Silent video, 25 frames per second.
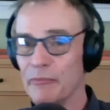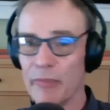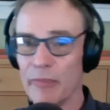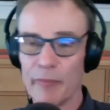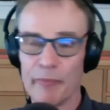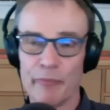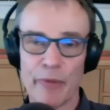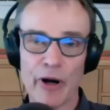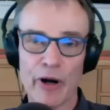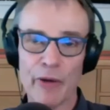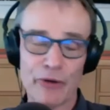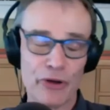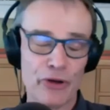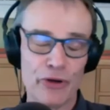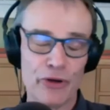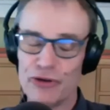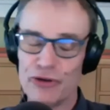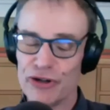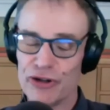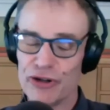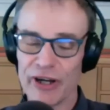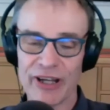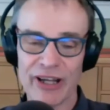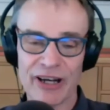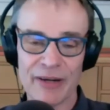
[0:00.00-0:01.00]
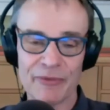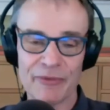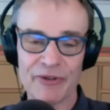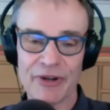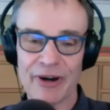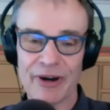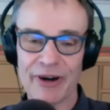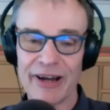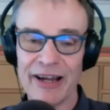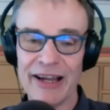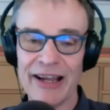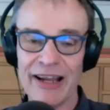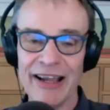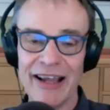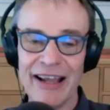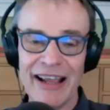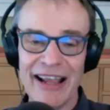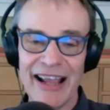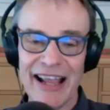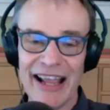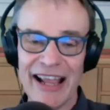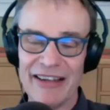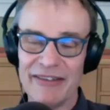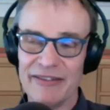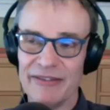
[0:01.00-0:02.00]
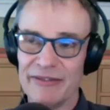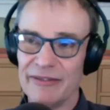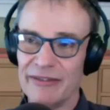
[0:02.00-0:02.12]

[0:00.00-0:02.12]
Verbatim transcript: barbecue chicken, I'm sorry, and,